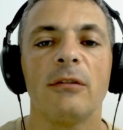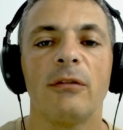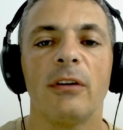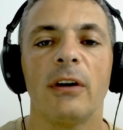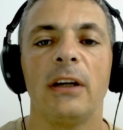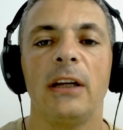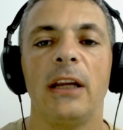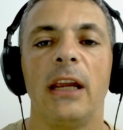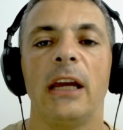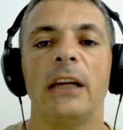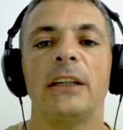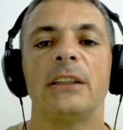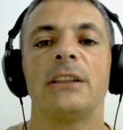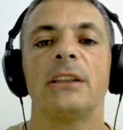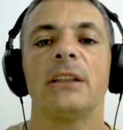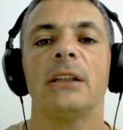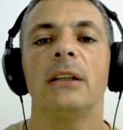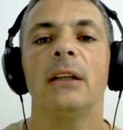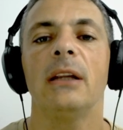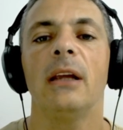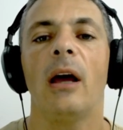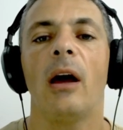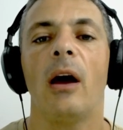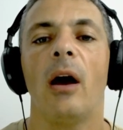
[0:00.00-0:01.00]

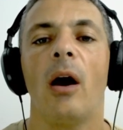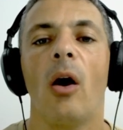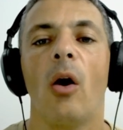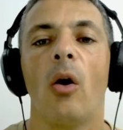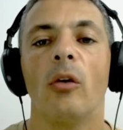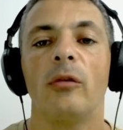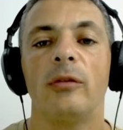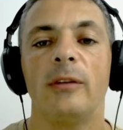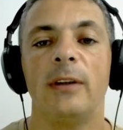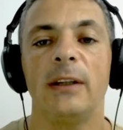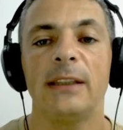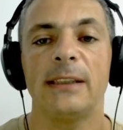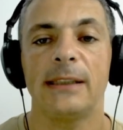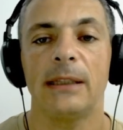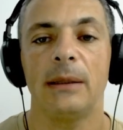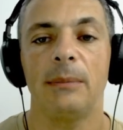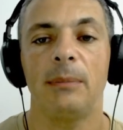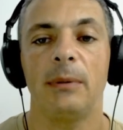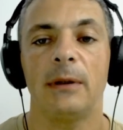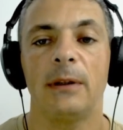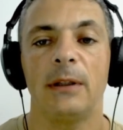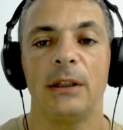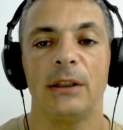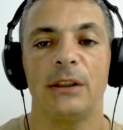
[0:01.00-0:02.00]
variation of this
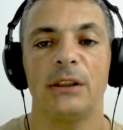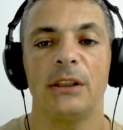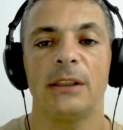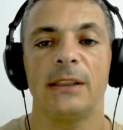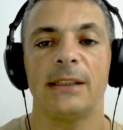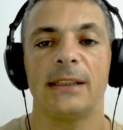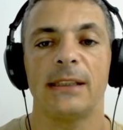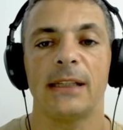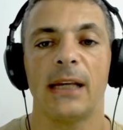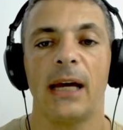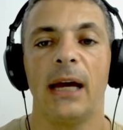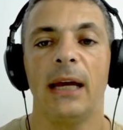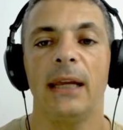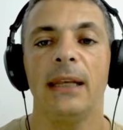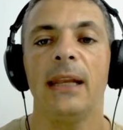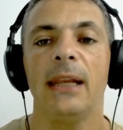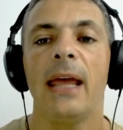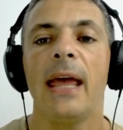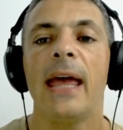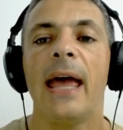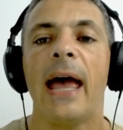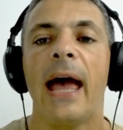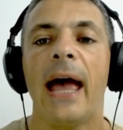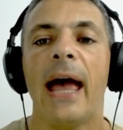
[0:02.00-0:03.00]
repetition sign,
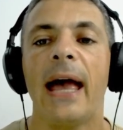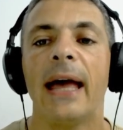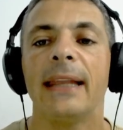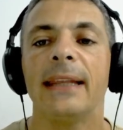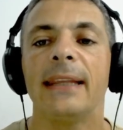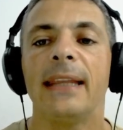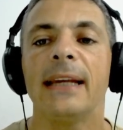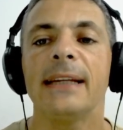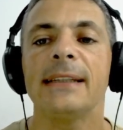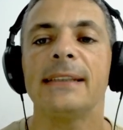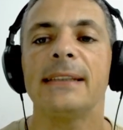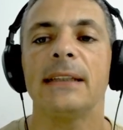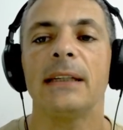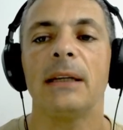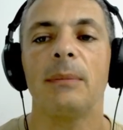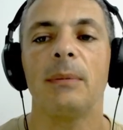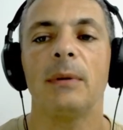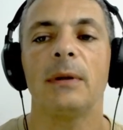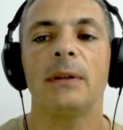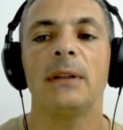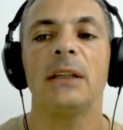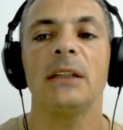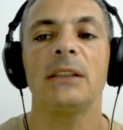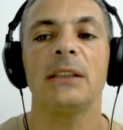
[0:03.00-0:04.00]
and that's the
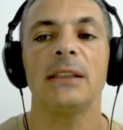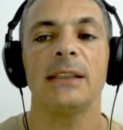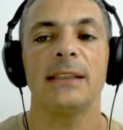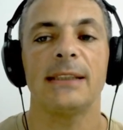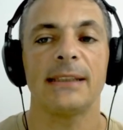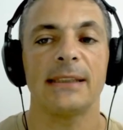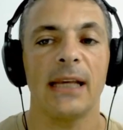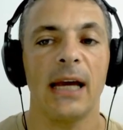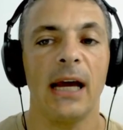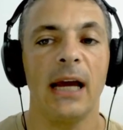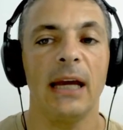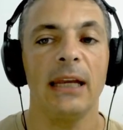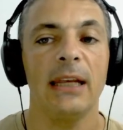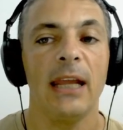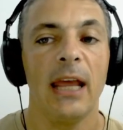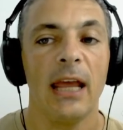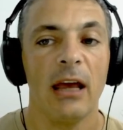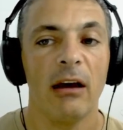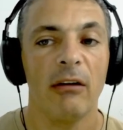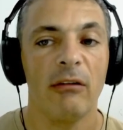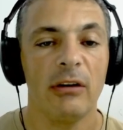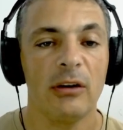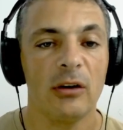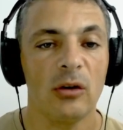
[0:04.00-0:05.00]
repetition sign
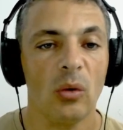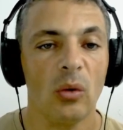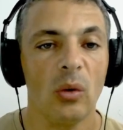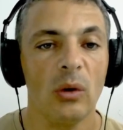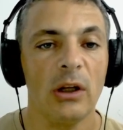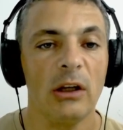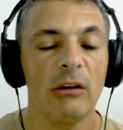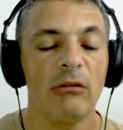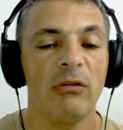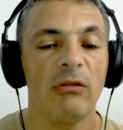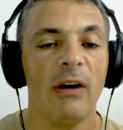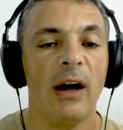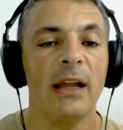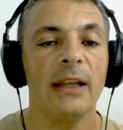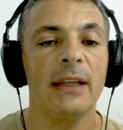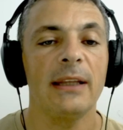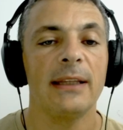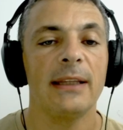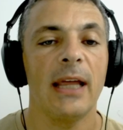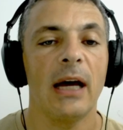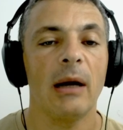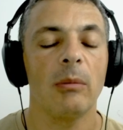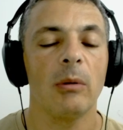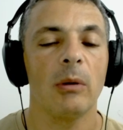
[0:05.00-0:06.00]
with only
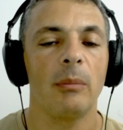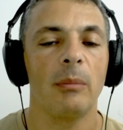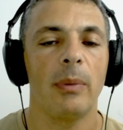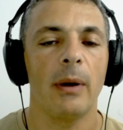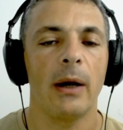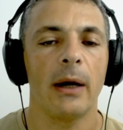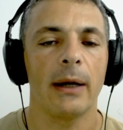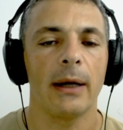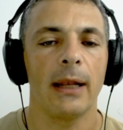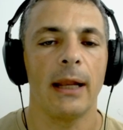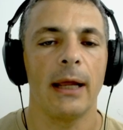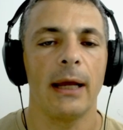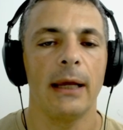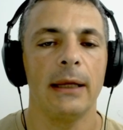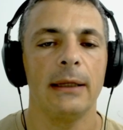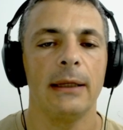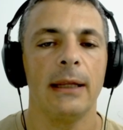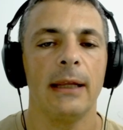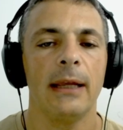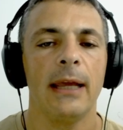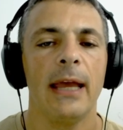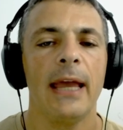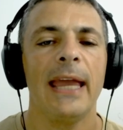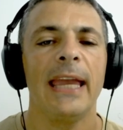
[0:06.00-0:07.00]
one double bar line.
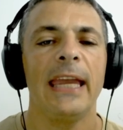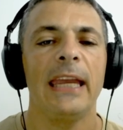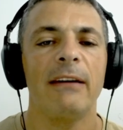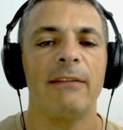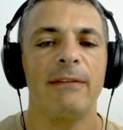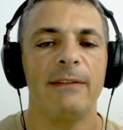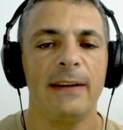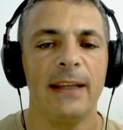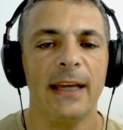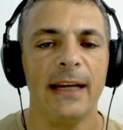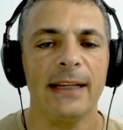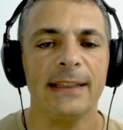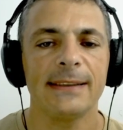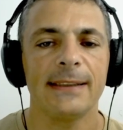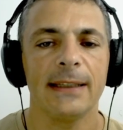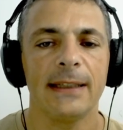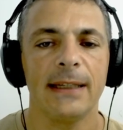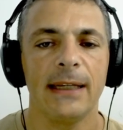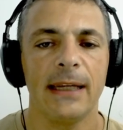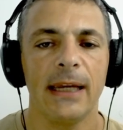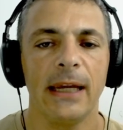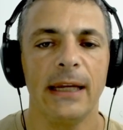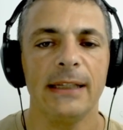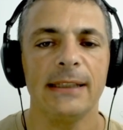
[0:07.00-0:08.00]
If that's the
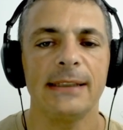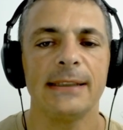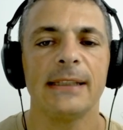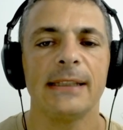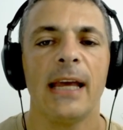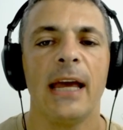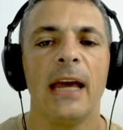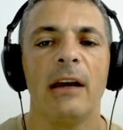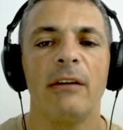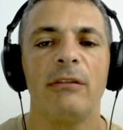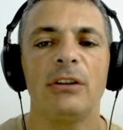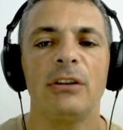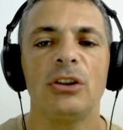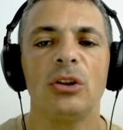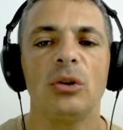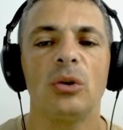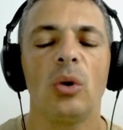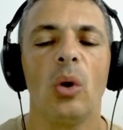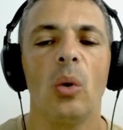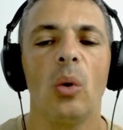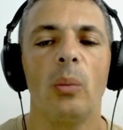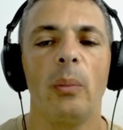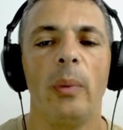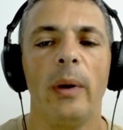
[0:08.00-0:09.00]
case, we should
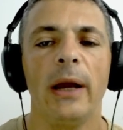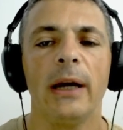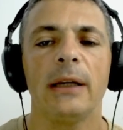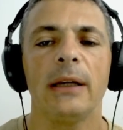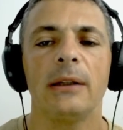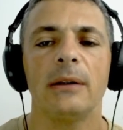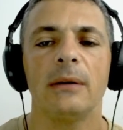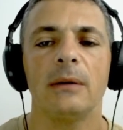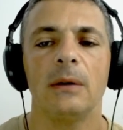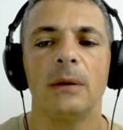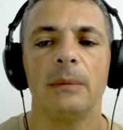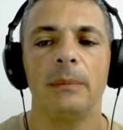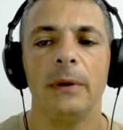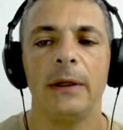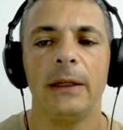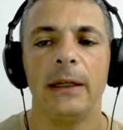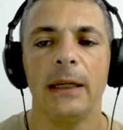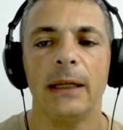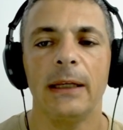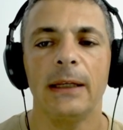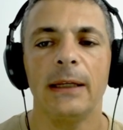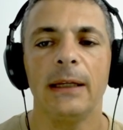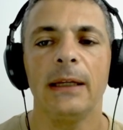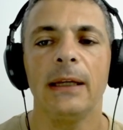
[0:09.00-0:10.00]
go back to the
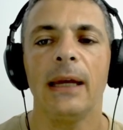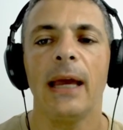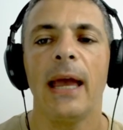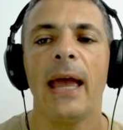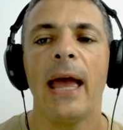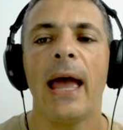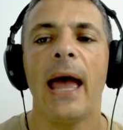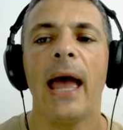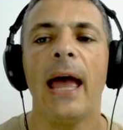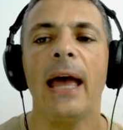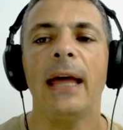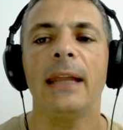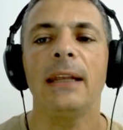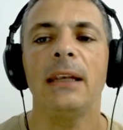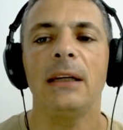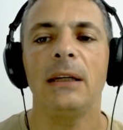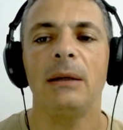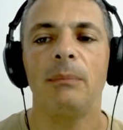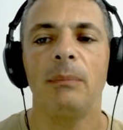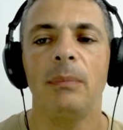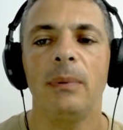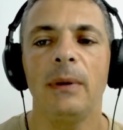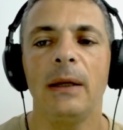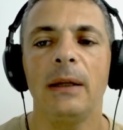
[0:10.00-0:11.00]
beginning and
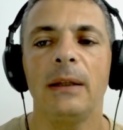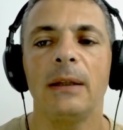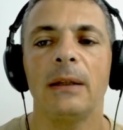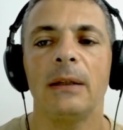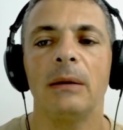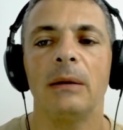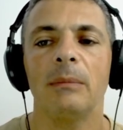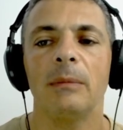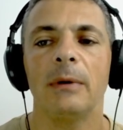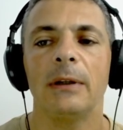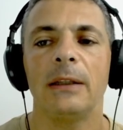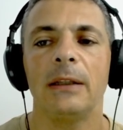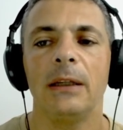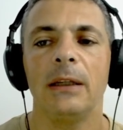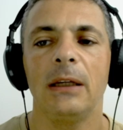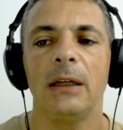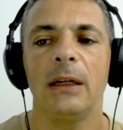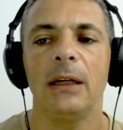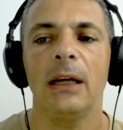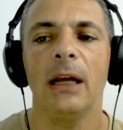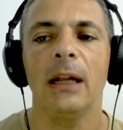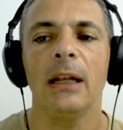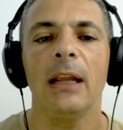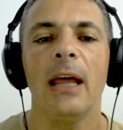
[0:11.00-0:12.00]
repeat the
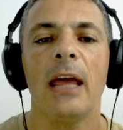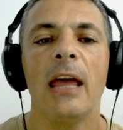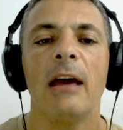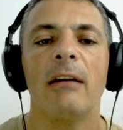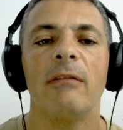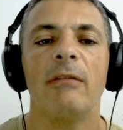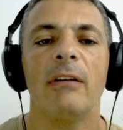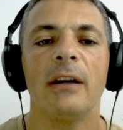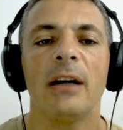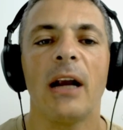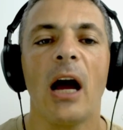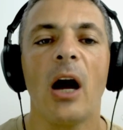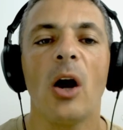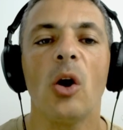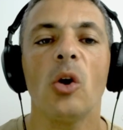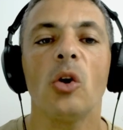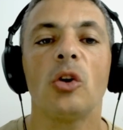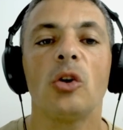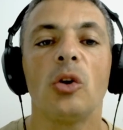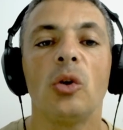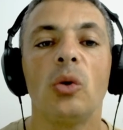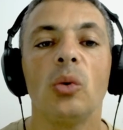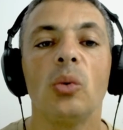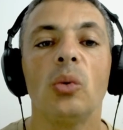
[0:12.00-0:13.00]
material where our
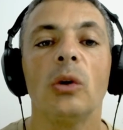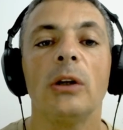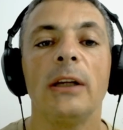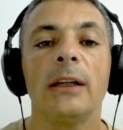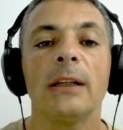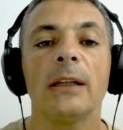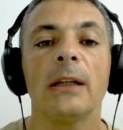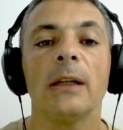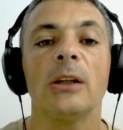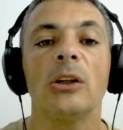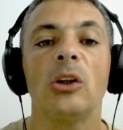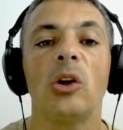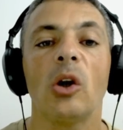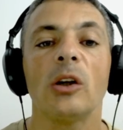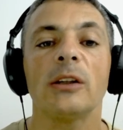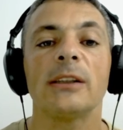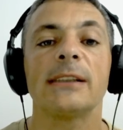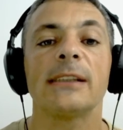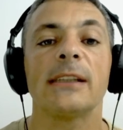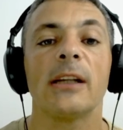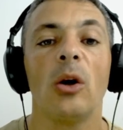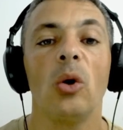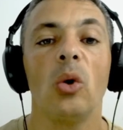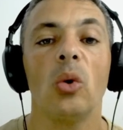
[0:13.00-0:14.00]
two little
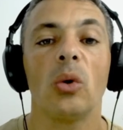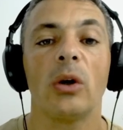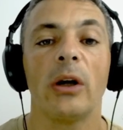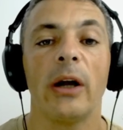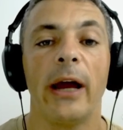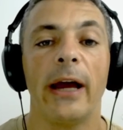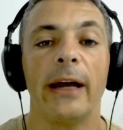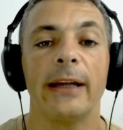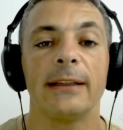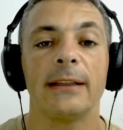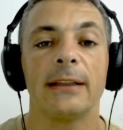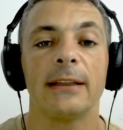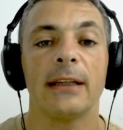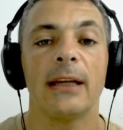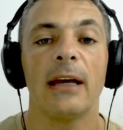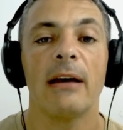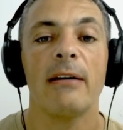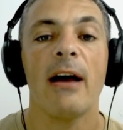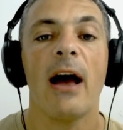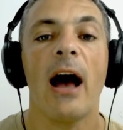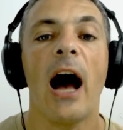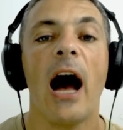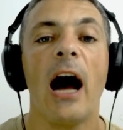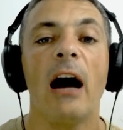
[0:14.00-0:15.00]
dots look at.
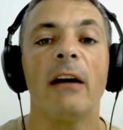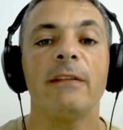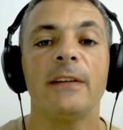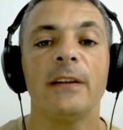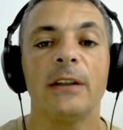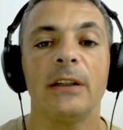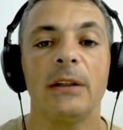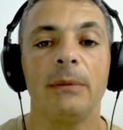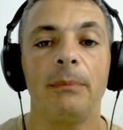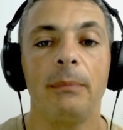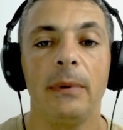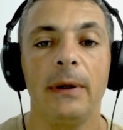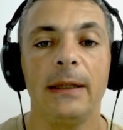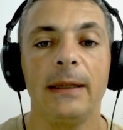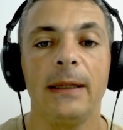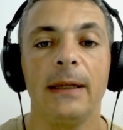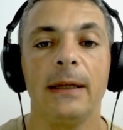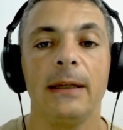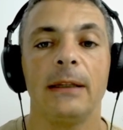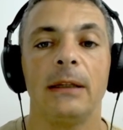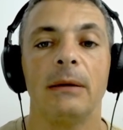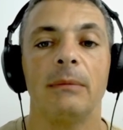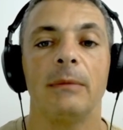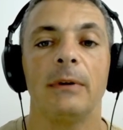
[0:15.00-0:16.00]
After
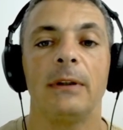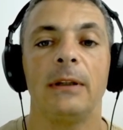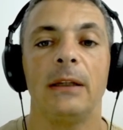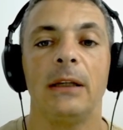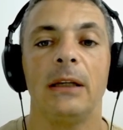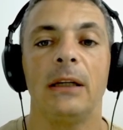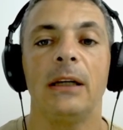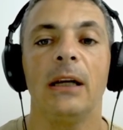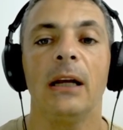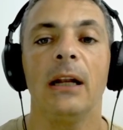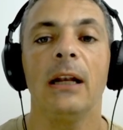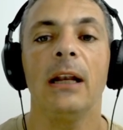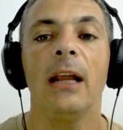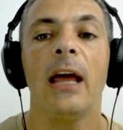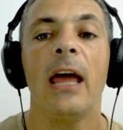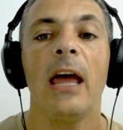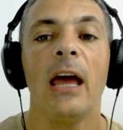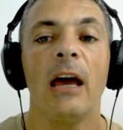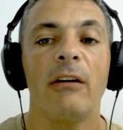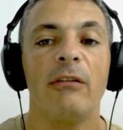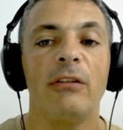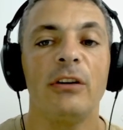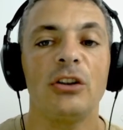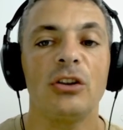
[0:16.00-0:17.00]
repeating the material,
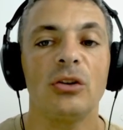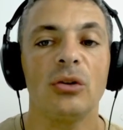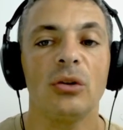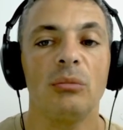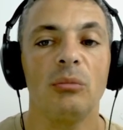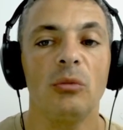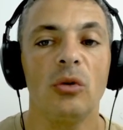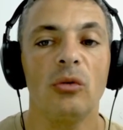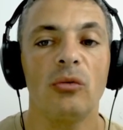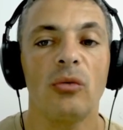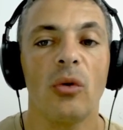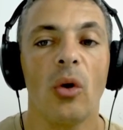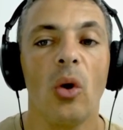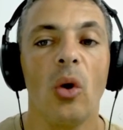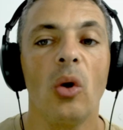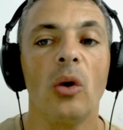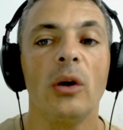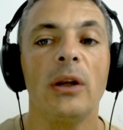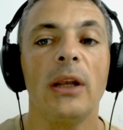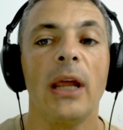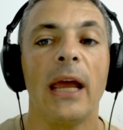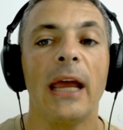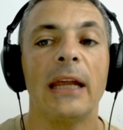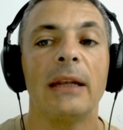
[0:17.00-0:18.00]
we should move
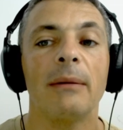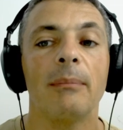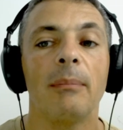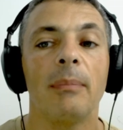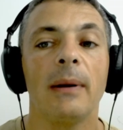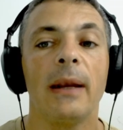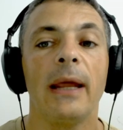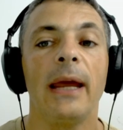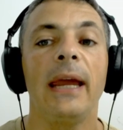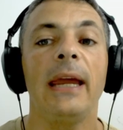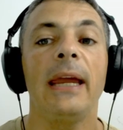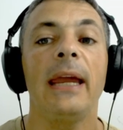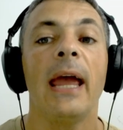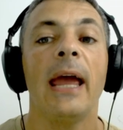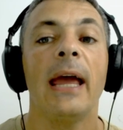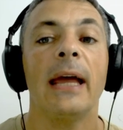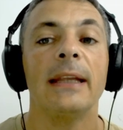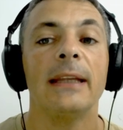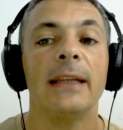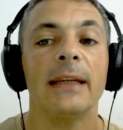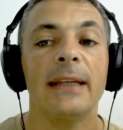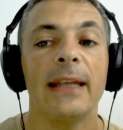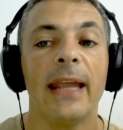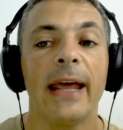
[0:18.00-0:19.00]
on and play
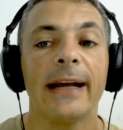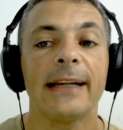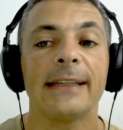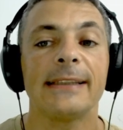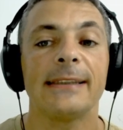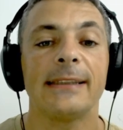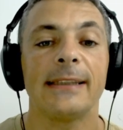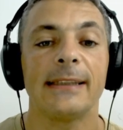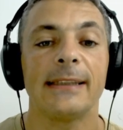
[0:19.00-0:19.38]
the next